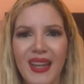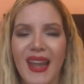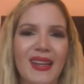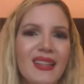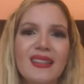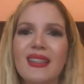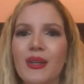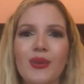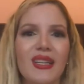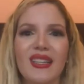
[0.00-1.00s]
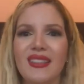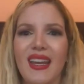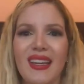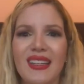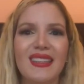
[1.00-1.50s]
anything you need,
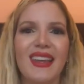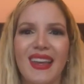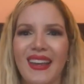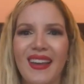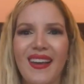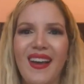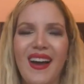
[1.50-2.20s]
anything